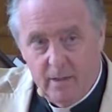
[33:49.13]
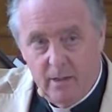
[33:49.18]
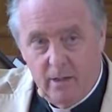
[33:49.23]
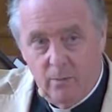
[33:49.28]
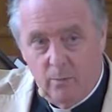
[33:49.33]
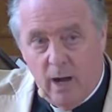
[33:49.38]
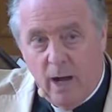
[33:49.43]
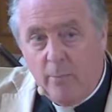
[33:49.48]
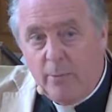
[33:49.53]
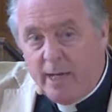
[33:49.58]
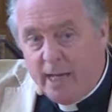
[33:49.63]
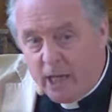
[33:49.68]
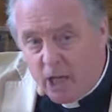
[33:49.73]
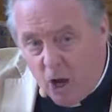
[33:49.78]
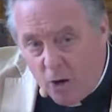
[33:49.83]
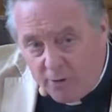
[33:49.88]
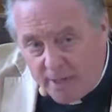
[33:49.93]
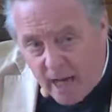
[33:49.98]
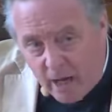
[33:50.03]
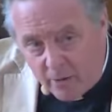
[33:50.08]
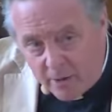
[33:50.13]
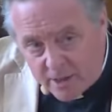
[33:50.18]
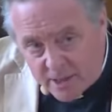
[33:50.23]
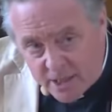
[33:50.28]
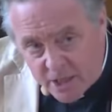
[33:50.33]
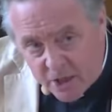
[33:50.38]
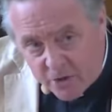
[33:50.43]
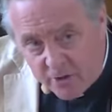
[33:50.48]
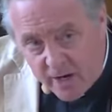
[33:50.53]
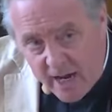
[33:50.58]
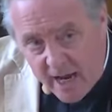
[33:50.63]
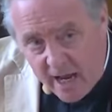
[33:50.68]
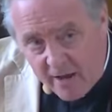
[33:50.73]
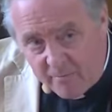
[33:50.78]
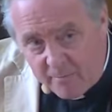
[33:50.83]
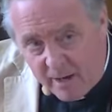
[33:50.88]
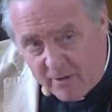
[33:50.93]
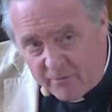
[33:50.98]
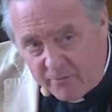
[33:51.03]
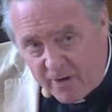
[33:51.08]
Why would he go down into the grave?
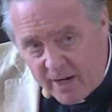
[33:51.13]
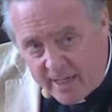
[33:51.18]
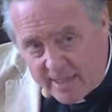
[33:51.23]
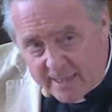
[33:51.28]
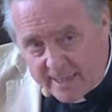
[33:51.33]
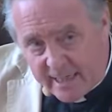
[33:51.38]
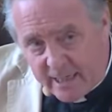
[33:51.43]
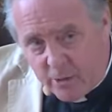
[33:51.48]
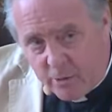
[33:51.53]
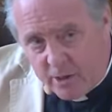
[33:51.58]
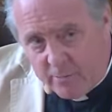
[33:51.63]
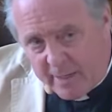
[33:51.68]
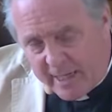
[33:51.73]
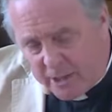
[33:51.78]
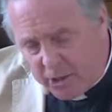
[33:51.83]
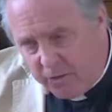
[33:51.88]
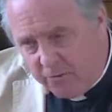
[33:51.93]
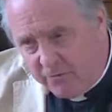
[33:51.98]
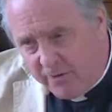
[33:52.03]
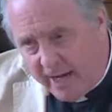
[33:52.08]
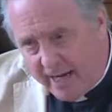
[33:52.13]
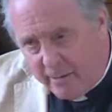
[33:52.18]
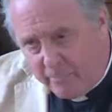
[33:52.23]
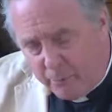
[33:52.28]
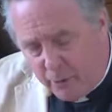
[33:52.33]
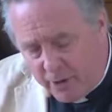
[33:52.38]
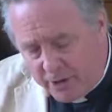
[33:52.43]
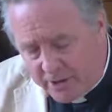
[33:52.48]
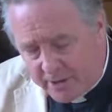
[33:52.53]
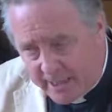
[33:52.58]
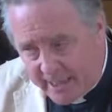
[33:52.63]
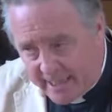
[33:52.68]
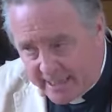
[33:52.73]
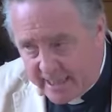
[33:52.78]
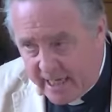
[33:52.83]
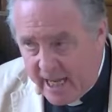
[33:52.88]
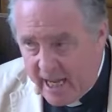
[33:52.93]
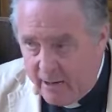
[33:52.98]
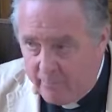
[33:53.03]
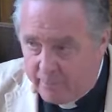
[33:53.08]
My friends, I don't want to make too fine a point on this,
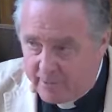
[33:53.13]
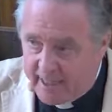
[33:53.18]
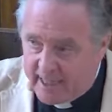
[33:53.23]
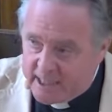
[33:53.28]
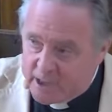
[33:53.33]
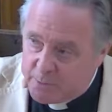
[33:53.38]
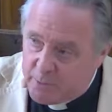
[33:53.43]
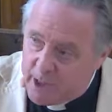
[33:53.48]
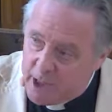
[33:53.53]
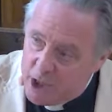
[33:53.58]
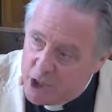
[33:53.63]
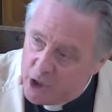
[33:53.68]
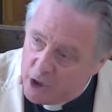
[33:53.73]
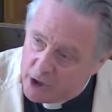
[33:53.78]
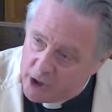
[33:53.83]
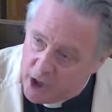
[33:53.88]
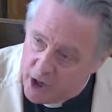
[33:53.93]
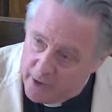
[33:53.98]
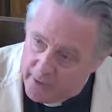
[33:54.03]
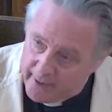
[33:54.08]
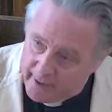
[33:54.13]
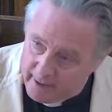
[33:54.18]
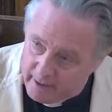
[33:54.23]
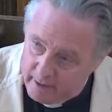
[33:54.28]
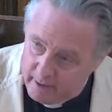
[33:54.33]
but that's where you're going.